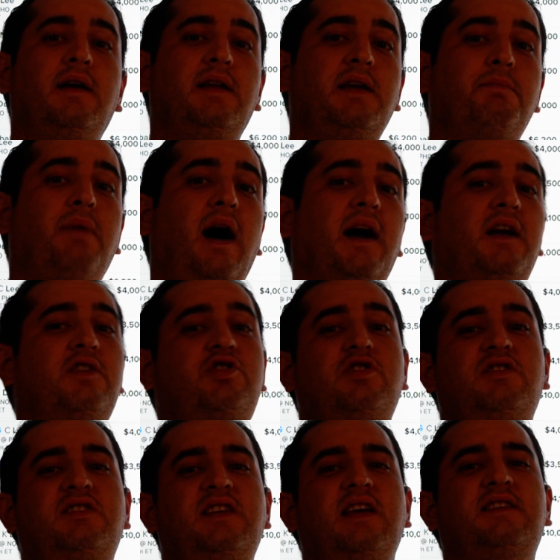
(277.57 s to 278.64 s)
Ibaka
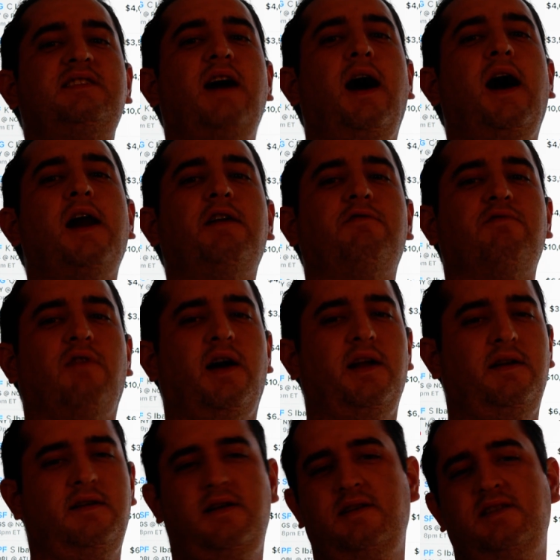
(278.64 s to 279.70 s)
should see a ton of run,
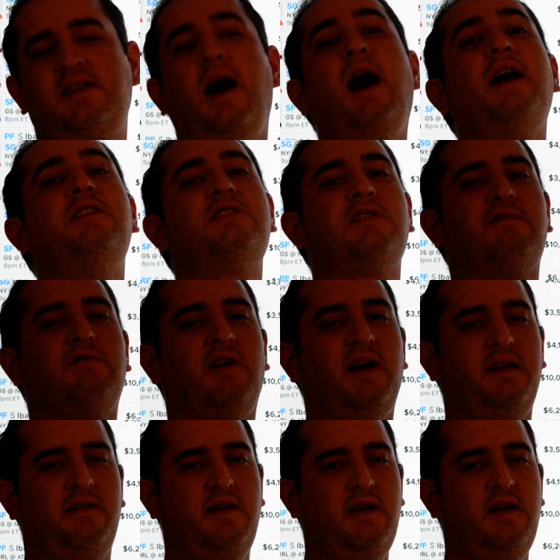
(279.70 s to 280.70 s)
tons of run.